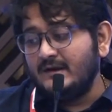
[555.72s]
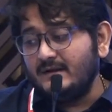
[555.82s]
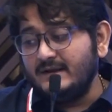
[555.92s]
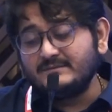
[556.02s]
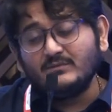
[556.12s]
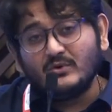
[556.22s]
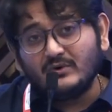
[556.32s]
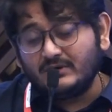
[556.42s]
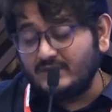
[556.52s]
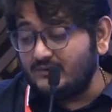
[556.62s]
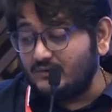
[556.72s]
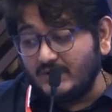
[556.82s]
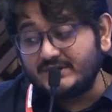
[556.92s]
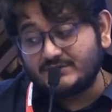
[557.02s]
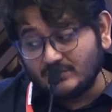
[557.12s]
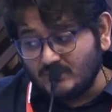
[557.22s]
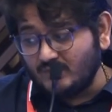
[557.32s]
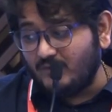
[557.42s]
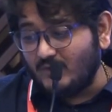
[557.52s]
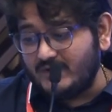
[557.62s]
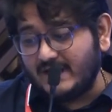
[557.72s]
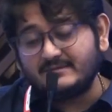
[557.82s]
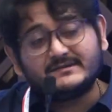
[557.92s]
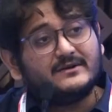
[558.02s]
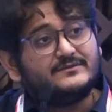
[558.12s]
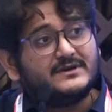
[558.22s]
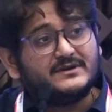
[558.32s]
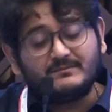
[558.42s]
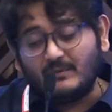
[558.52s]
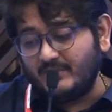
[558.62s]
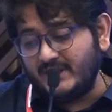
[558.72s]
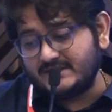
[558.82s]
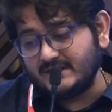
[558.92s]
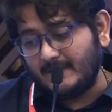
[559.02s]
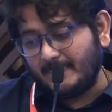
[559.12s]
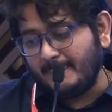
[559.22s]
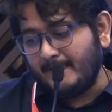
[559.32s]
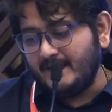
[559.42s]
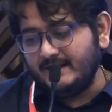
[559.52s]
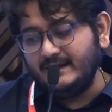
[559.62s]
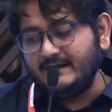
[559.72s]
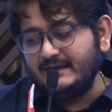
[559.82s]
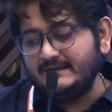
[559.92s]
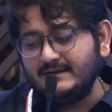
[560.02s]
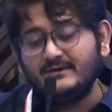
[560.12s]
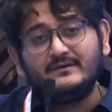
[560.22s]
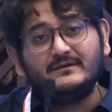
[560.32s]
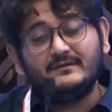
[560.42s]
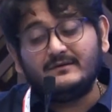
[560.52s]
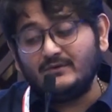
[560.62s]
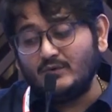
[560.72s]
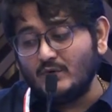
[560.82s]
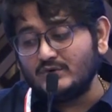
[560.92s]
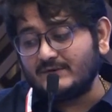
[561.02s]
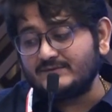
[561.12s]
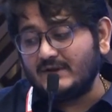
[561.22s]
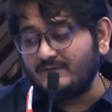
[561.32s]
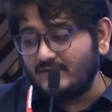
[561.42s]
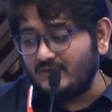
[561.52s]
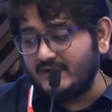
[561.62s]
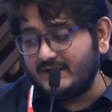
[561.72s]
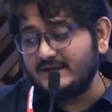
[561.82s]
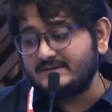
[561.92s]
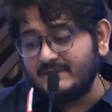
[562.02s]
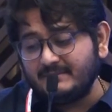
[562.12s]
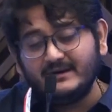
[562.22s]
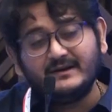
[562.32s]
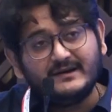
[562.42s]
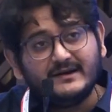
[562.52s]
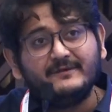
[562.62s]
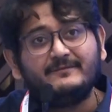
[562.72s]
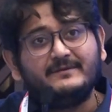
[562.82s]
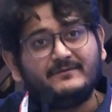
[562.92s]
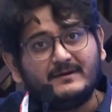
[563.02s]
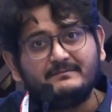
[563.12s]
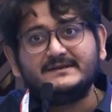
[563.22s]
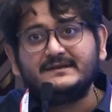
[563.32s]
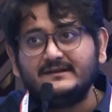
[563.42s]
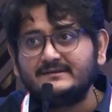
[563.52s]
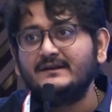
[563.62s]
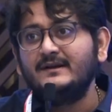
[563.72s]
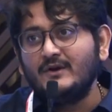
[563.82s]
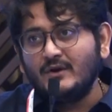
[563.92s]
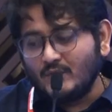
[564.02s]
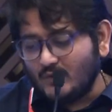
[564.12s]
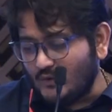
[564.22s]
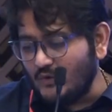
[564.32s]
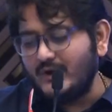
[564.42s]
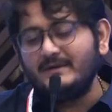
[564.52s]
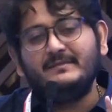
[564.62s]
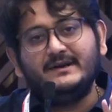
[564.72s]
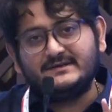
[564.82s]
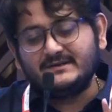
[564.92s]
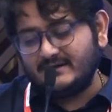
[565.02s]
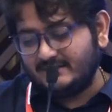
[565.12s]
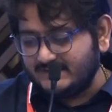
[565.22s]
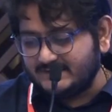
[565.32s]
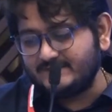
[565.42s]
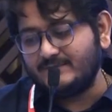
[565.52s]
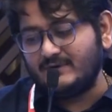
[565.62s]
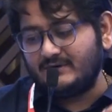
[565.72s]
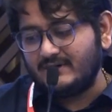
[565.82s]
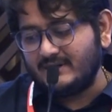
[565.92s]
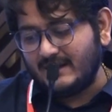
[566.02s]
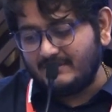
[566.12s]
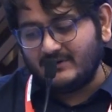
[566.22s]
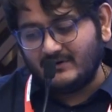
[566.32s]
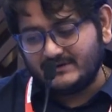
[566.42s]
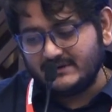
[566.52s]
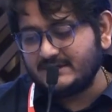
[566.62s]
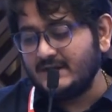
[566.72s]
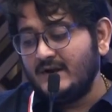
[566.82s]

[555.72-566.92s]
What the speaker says: is 2 to 4 times that of general population. An increase in dose of sulfonylureas may be needed if rifampicin is co-administered. This is for diabetologists.